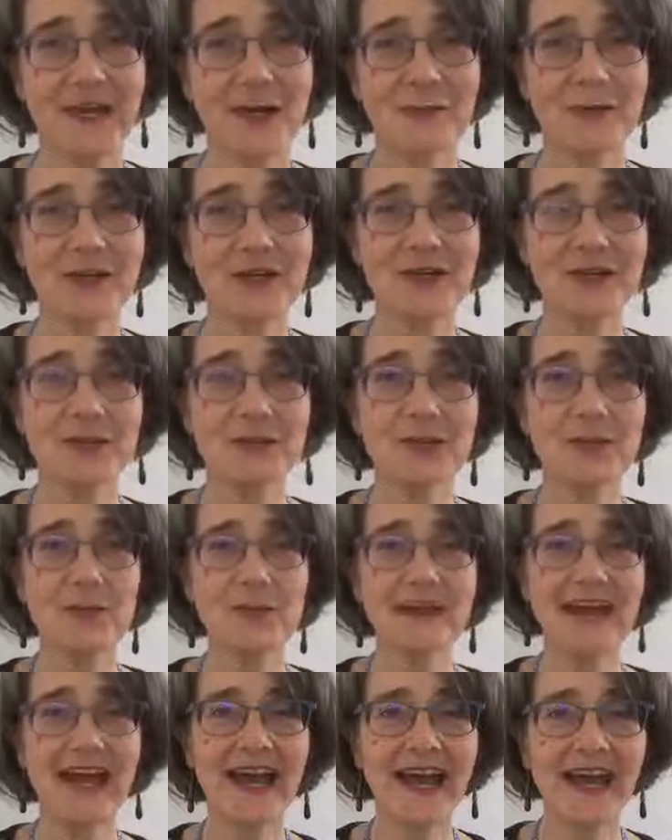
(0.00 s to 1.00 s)
Because when
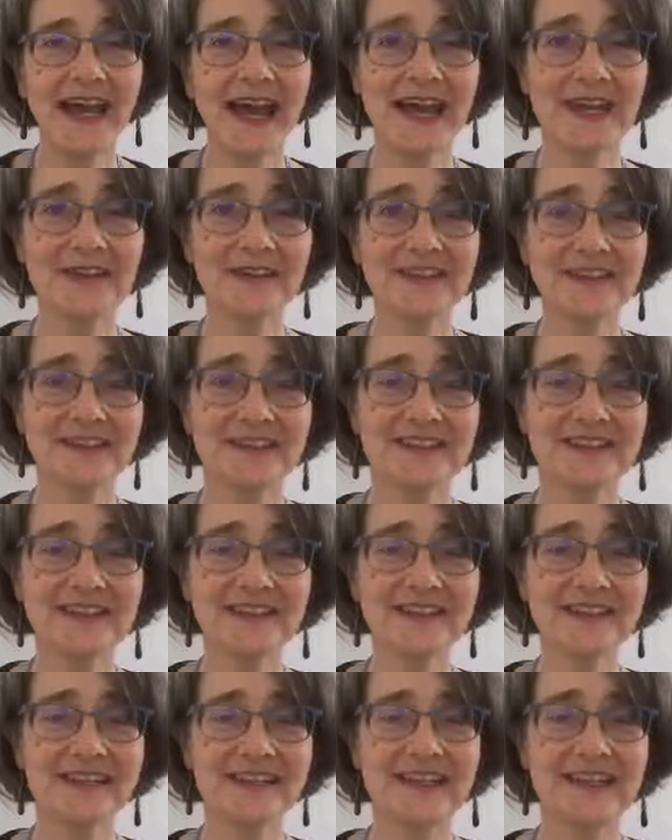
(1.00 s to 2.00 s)
we have
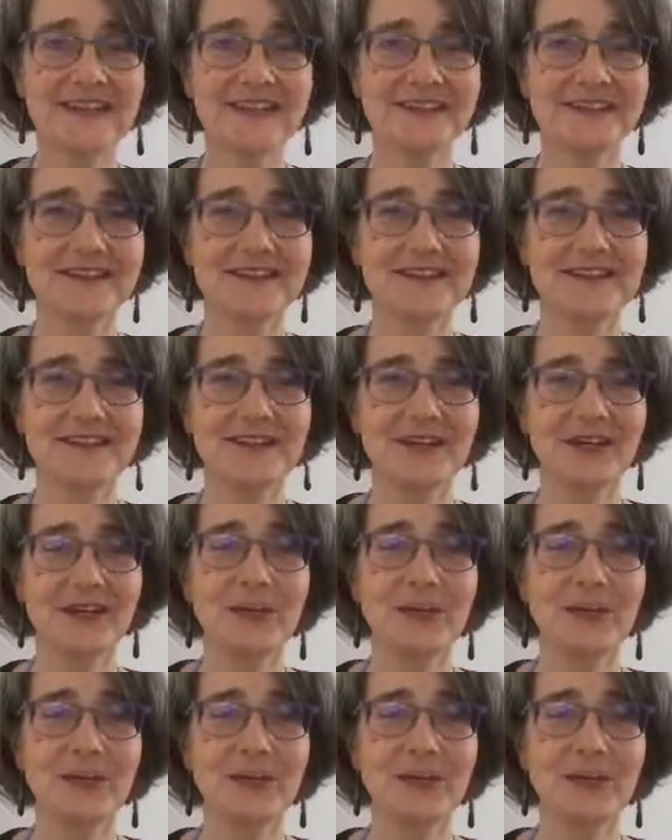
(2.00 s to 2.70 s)
understanding,